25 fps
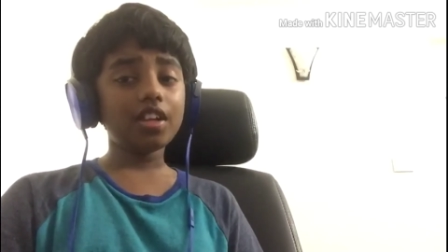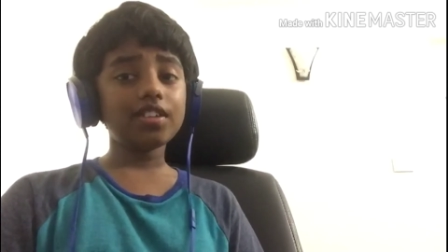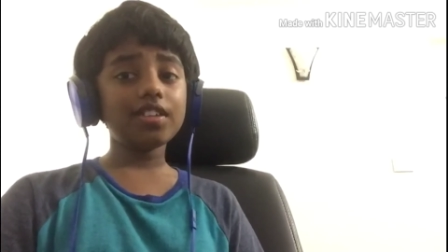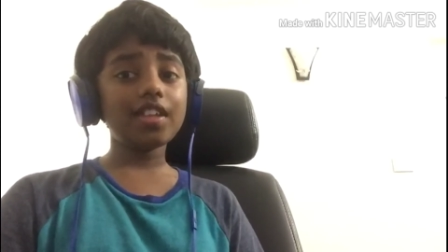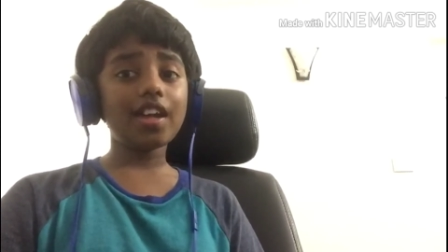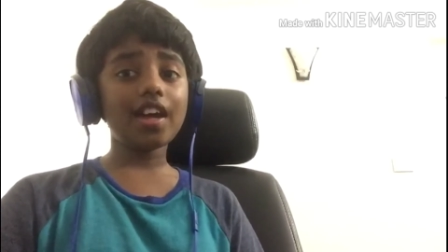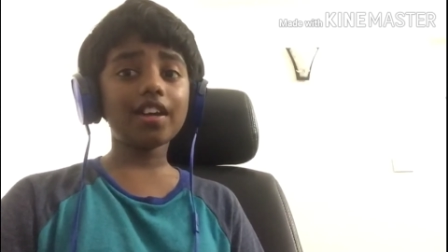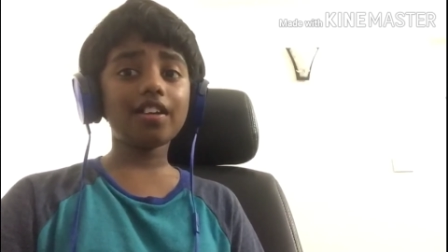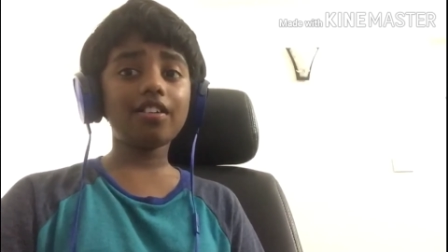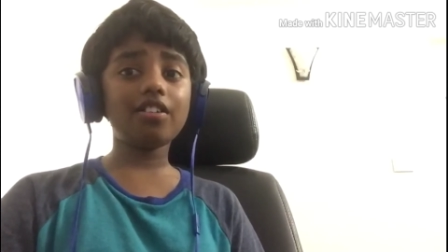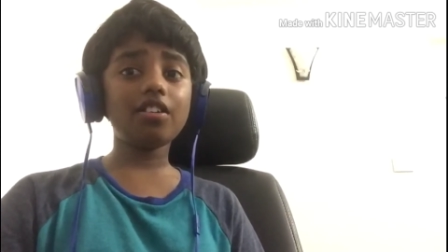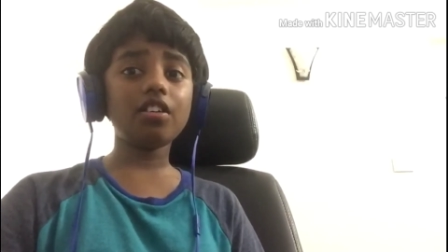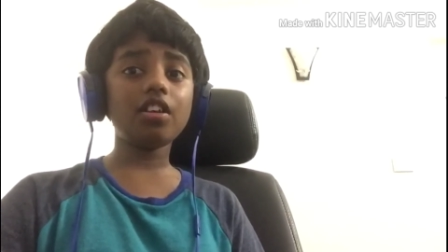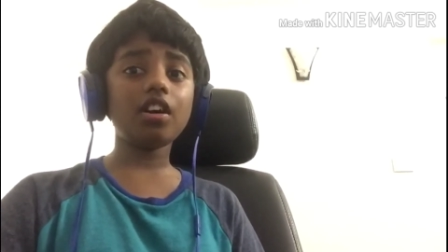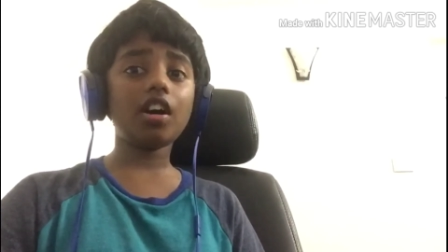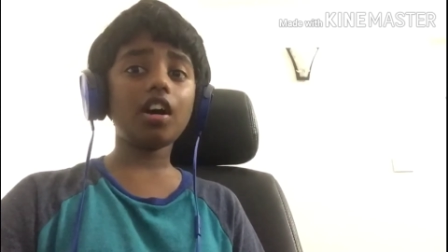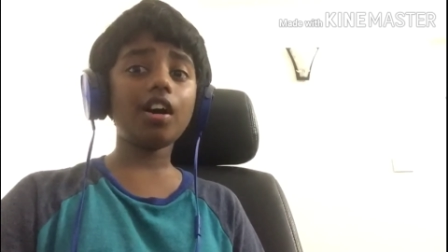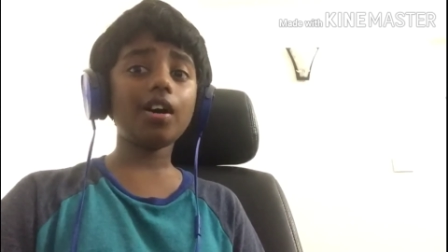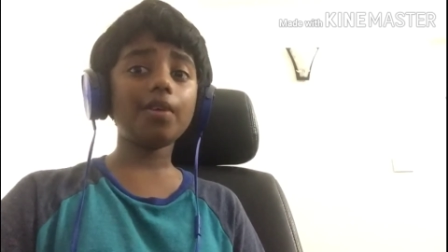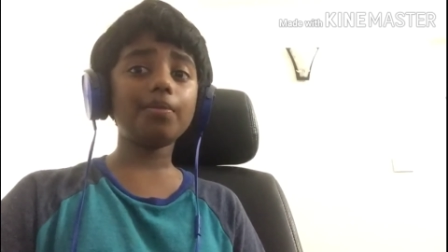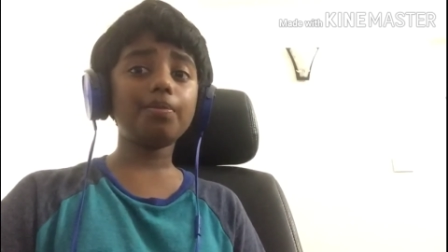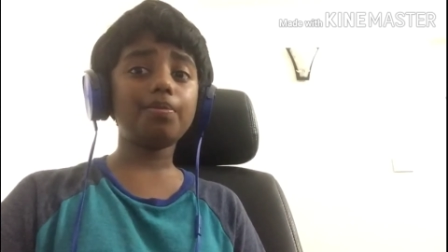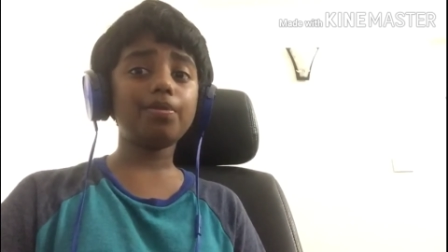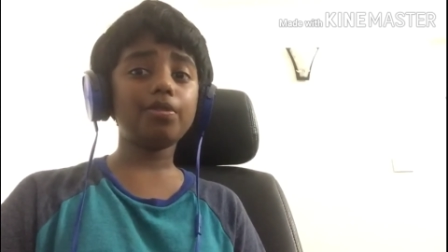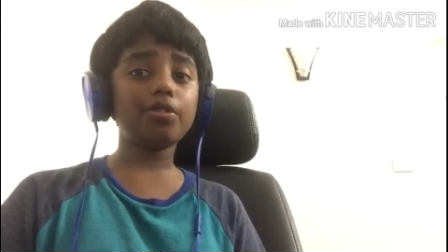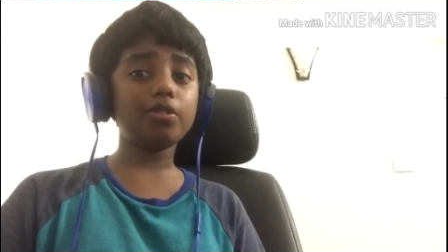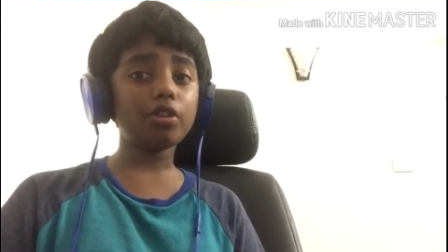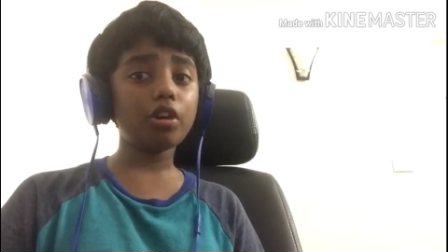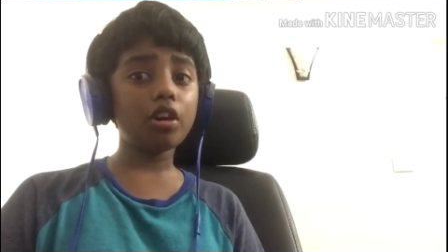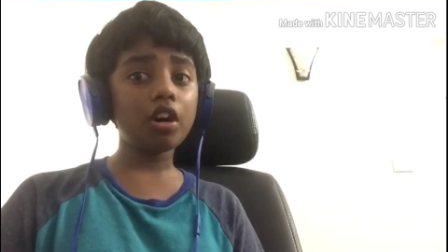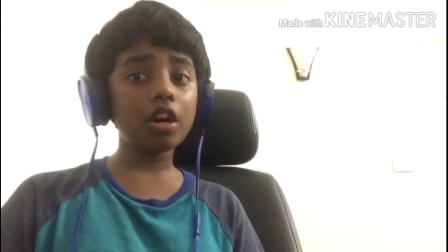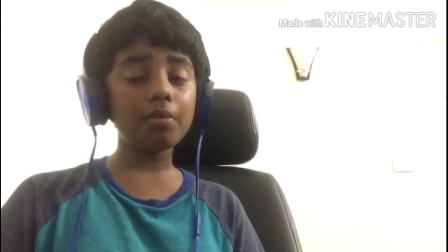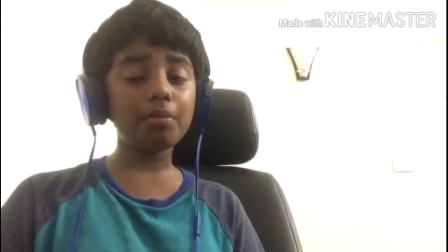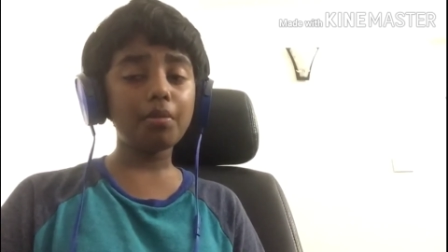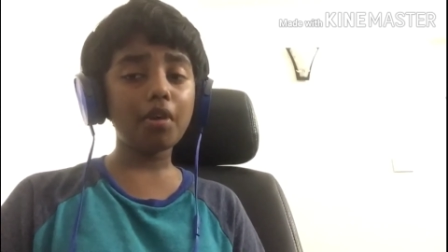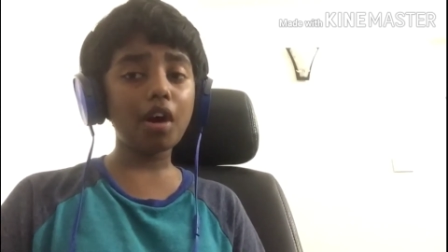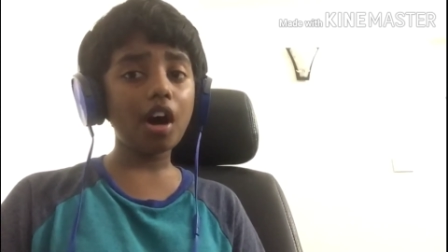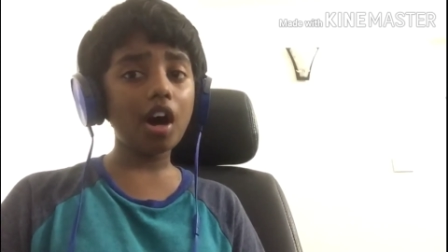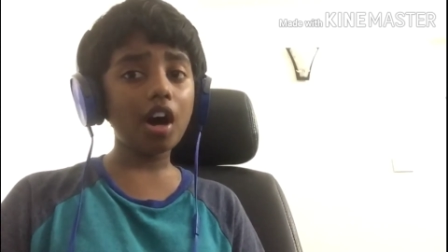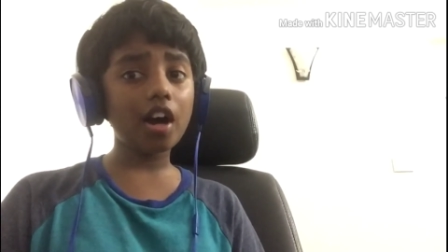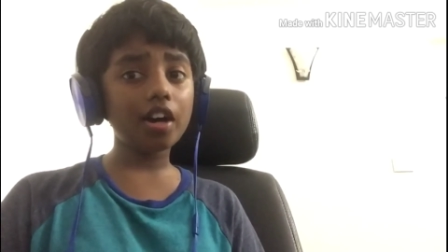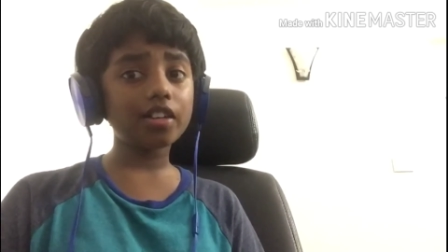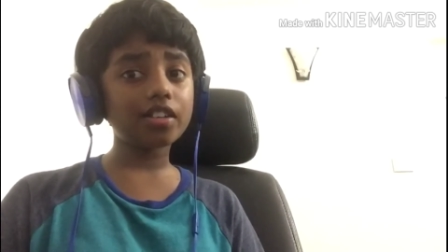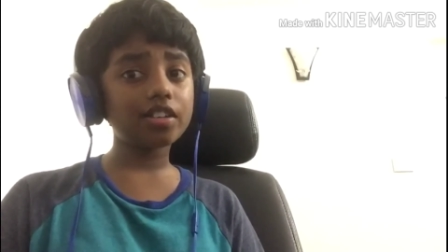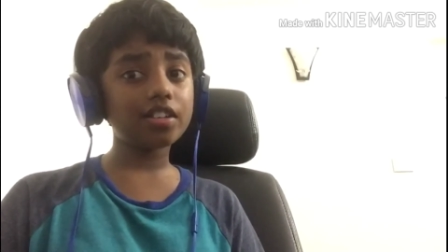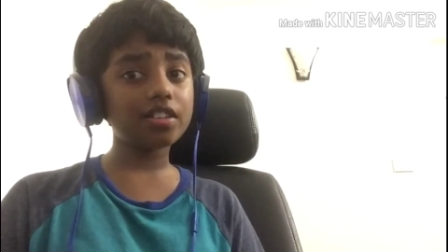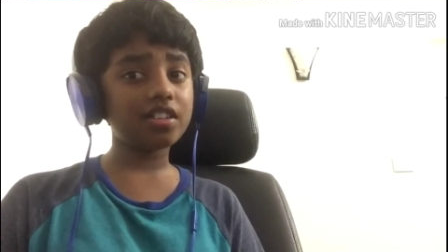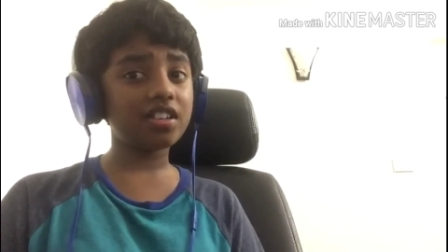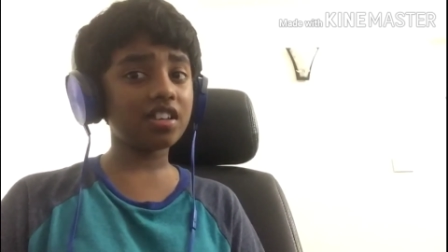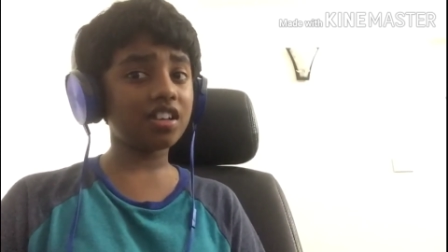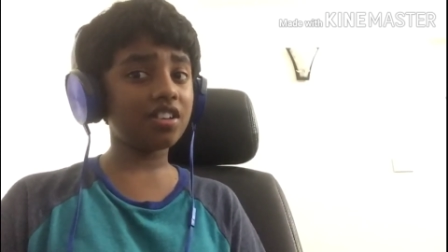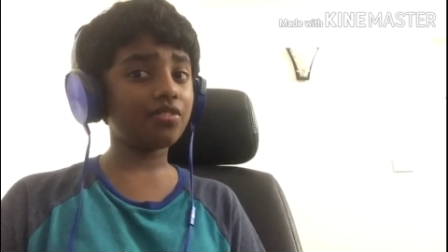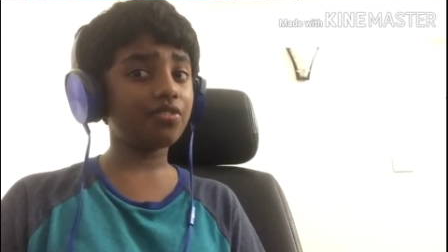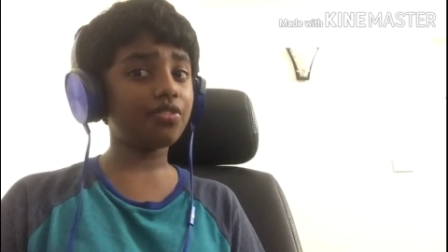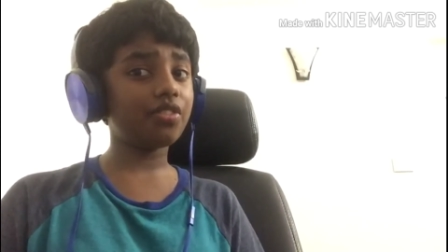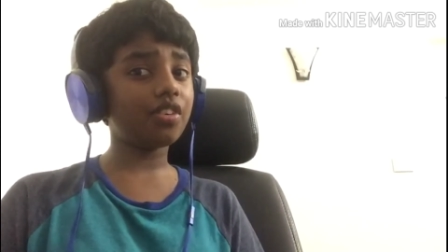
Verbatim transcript: that could absorb oxygen